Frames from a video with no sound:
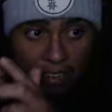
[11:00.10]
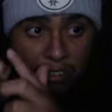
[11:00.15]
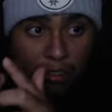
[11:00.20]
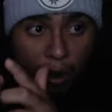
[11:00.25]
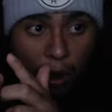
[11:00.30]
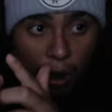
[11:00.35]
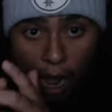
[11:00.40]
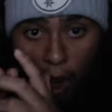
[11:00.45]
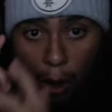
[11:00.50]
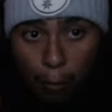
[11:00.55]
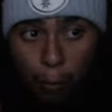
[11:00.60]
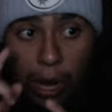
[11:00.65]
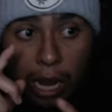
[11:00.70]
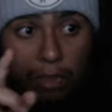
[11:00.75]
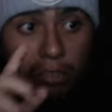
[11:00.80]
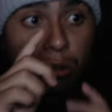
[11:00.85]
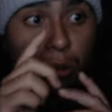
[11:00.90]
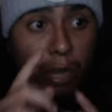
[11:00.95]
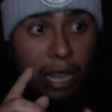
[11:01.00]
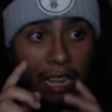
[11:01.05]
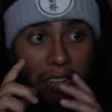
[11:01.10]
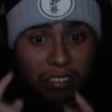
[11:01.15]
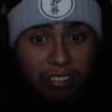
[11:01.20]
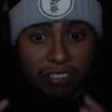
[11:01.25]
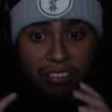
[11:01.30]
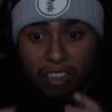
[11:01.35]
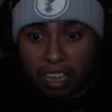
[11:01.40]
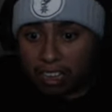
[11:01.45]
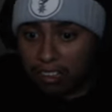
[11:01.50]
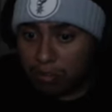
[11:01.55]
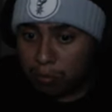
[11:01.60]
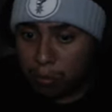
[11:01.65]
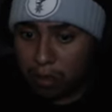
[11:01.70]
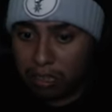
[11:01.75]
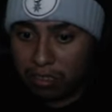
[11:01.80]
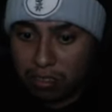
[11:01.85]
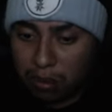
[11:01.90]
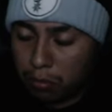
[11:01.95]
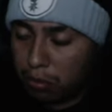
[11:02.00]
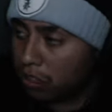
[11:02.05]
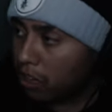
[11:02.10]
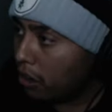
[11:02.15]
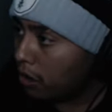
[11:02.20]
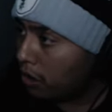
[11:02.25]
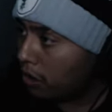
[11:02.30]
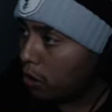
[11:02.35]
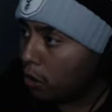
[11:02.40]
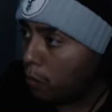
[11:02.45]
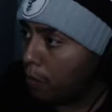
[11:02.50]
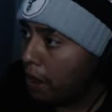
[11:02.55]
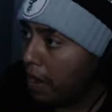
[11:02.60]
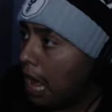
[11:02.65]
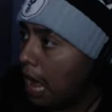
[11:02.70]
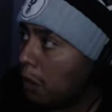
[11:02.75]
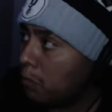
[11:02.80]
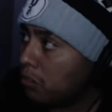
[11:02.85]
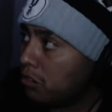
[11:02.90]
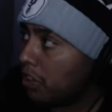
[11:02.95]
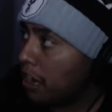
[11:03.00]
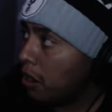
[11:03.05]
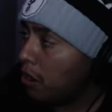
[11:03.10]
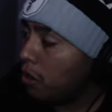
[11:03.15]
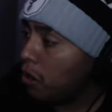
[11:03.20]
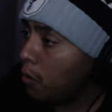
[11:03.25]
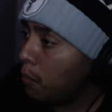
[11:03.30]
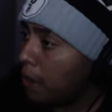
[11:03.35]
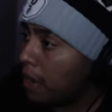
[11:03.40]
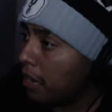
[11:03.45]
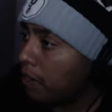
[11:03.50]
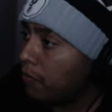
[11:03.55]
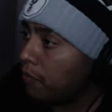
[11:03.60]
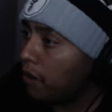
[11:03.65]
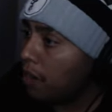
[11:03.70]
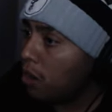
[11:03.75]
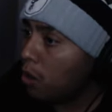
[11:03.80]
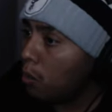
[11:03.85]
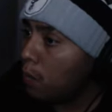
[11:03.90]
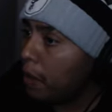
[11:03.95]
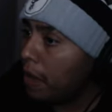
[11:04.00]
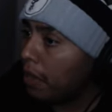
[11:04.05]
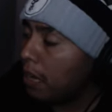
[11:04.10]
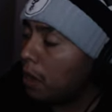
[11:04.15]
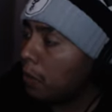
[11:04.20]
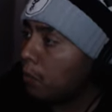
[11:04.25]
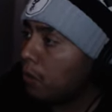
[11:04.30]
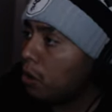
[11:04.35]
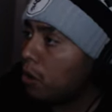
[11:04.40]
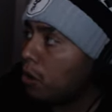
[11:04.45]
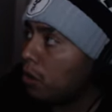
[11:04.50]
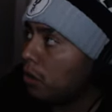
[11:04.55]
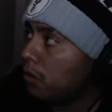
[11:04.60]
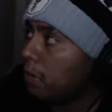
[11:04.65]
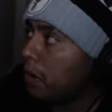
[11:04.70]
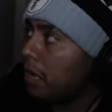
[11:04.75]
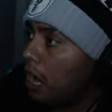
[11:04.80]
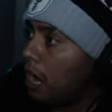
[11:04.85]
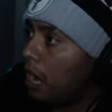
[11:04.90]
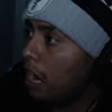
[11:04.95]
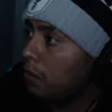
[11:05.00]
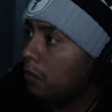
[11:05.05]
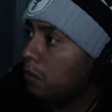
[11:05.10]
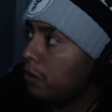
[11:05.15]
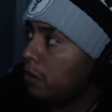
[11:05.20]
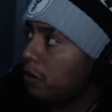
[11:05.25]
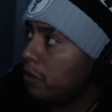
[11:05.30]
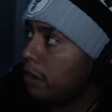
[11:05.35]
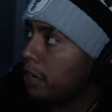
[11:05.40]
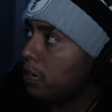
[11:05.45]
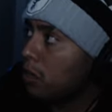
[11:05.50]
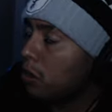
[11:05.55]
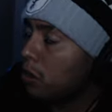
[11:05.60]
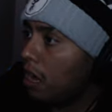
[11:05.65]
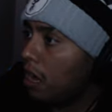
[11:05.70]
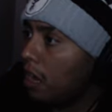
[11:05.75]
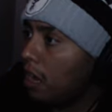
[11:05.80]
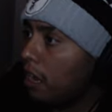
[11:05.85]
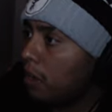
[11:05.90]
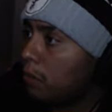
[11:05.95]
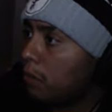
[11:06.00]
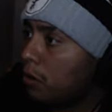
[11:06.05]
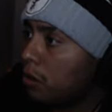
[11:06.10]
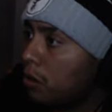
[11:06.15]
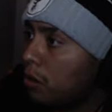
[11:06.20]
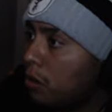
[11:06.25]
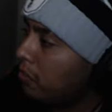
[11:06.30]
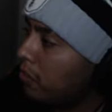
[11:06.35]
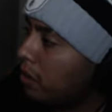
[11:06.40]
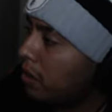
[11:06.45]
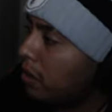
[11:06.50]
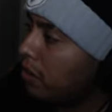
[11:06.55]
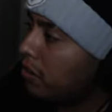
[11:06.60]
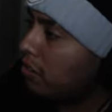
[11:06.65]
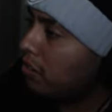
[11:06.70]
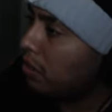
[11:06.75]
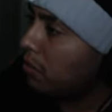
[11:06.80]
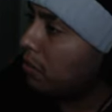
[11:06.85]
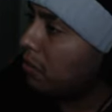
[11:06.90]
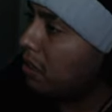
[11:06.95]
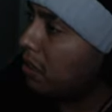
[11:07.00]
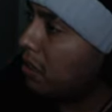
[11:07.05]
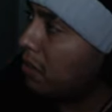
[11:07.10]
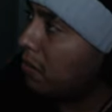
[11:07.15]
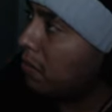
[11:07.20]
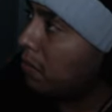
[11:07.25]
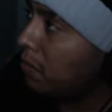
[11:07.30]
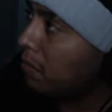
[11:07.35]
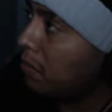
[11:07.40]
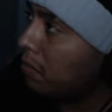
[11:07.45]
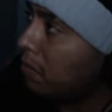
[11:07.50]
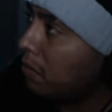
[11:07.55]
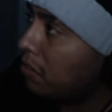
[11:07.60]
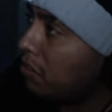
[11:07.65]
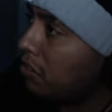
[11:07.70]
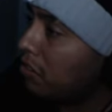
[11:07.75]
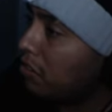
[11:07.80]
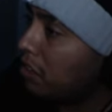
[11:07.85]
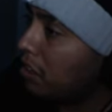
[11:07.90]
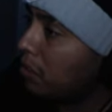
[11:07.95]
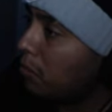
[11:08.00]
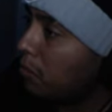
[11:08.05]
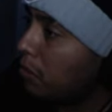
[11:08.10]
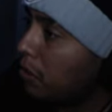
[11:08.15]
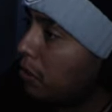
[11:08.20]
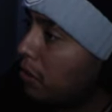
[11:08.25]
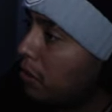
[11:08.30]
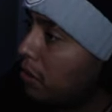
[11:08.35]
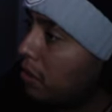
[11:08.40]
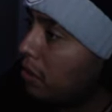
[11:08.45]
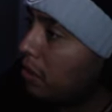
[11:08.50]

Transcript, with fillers: dog. I'm waiting till it hits six because I'm scared to go back. I'm scared to go back. If I go back, I'm cooked, man. I am literally cooked. I am cooked. I hear something. Hmm, this is getting weird.